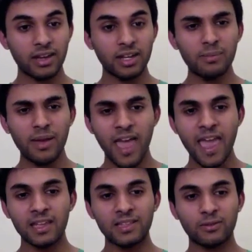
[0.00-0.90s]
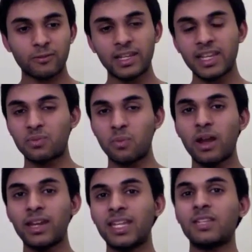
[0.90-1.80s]
Number 8, release
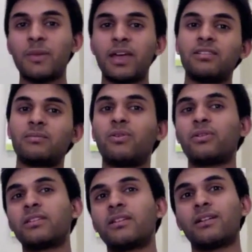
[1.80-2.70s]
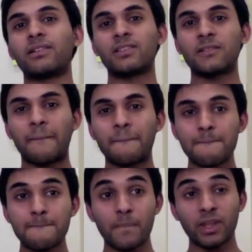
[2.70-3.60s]
1 independent podcast.
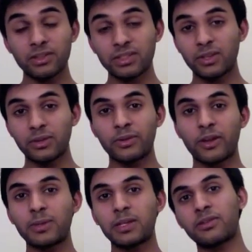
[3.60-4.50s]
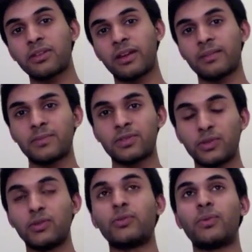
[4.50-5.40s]
Those of you who know me know that I
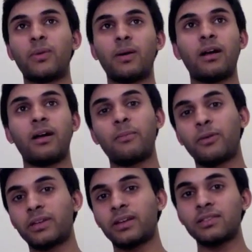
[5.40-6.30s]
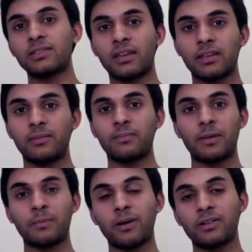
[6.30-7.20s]
do a podcast. I
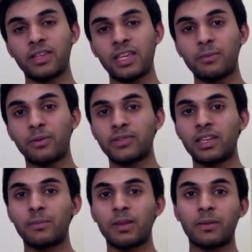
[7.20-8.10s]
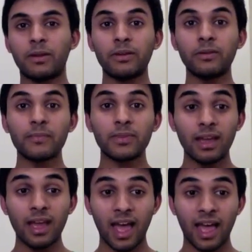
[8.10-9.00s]
am part of the iPod team at Imperial,
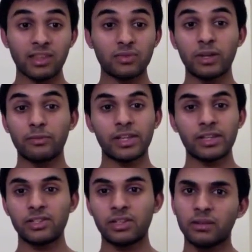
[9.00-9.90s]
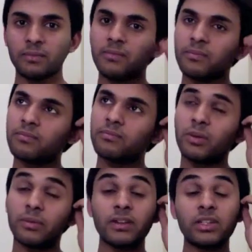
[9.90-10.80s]
and we release,
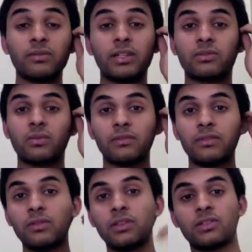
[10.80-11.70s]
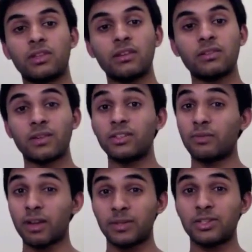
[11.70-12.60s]
we've actually released quite a few this year, so I
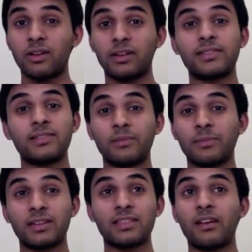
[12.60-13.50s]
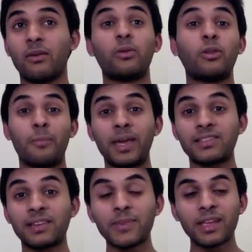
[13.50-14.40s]
do recommend you go and listen to them because they're all
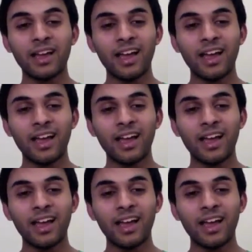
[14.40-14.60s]
amazing.